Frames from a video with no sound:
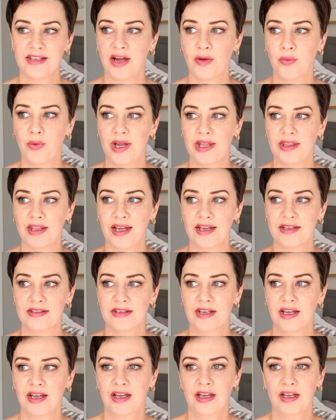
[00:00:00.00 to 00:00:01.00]
I wear
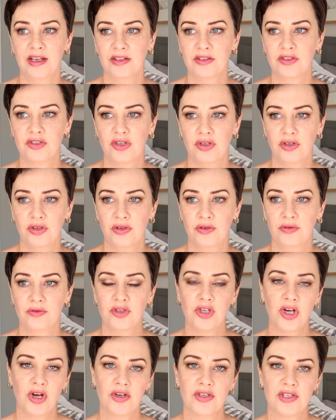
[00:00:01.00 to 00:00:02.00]
that to
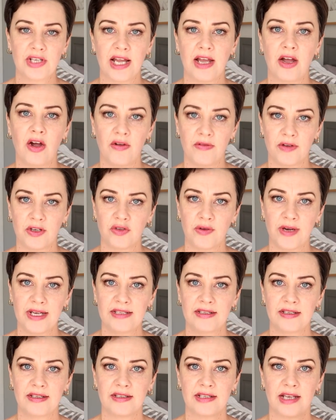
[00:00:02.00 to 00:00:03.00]
church like over
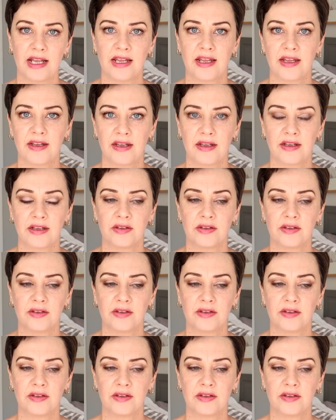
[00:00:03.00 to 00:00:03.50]
dresses like